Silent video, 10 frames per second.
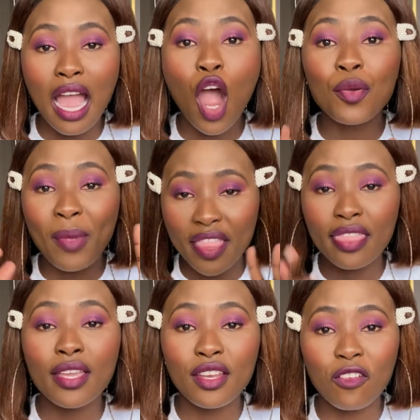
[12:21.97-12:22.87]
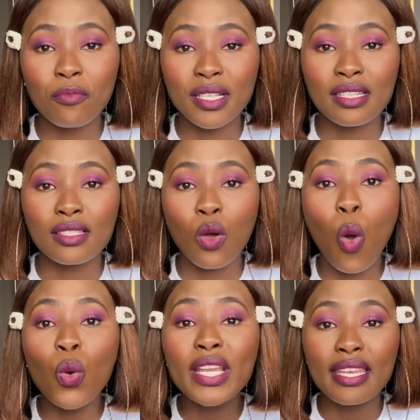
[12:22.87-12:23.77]
on my 3rd year of business.
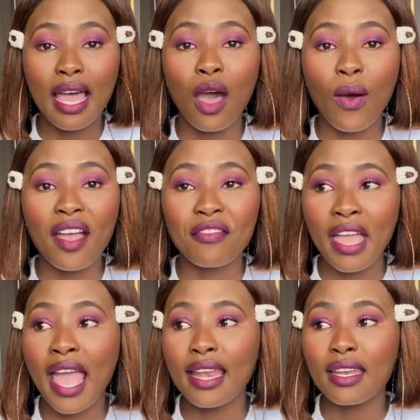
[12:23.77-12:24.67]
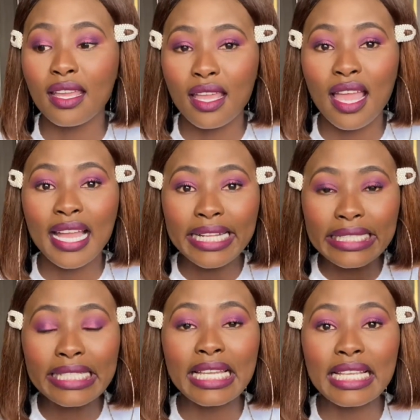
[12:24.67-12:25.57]
Only now I've had
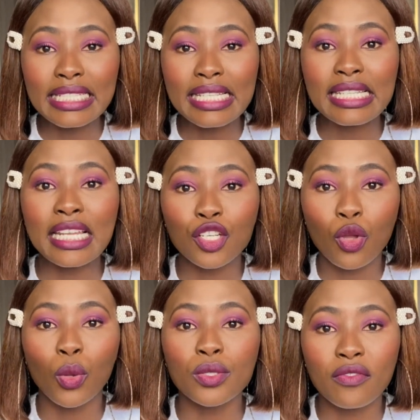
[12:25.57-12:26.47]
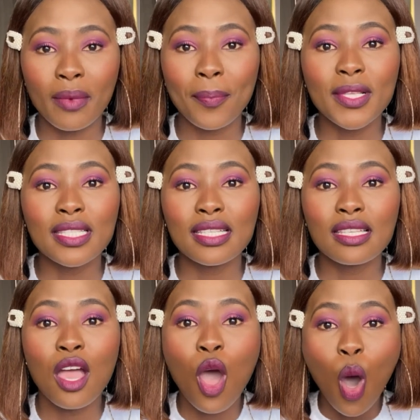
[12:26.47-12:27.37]
clear and distinct goals for my business.
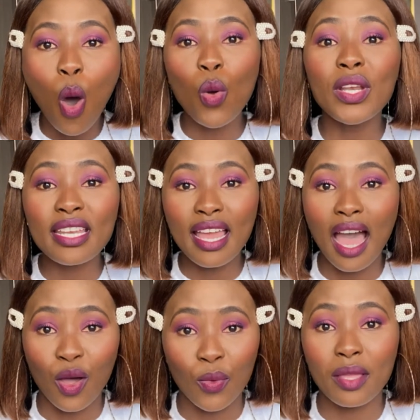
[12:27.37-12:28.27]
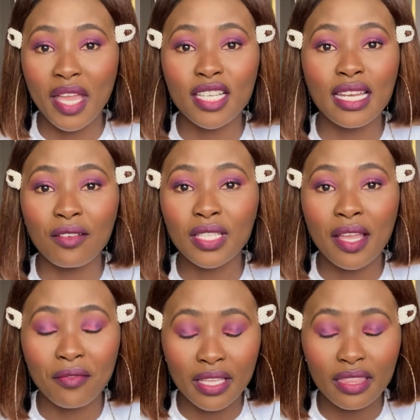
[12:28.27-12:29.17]
Only now, imagine after
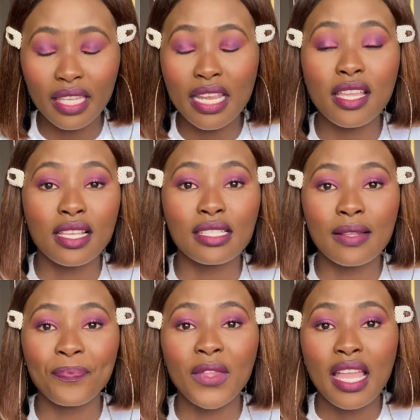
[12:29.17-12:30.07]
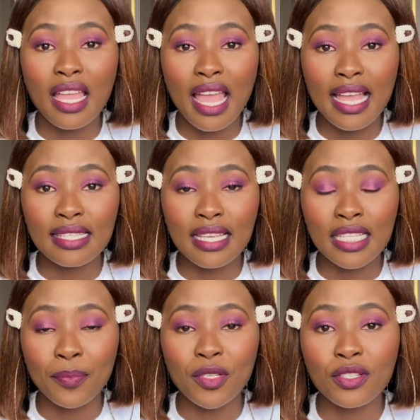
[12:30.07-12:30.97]
having 3 years as
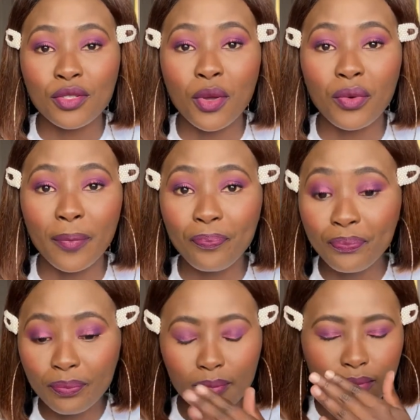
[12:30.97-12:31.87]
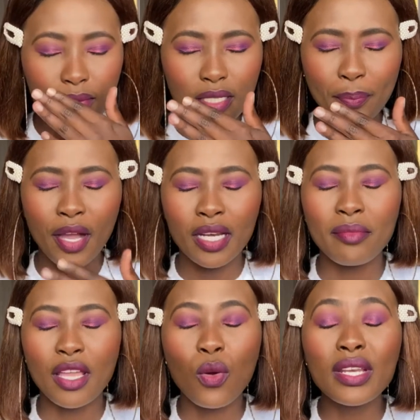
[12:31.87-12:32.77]
a business owner, pardon
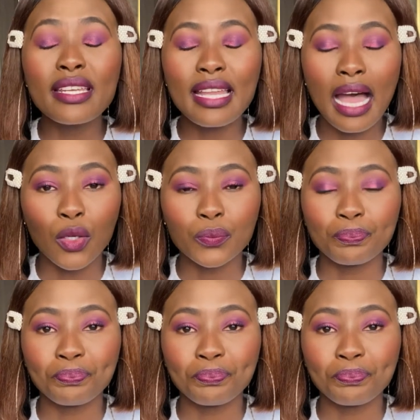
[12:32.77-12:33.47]
me, only now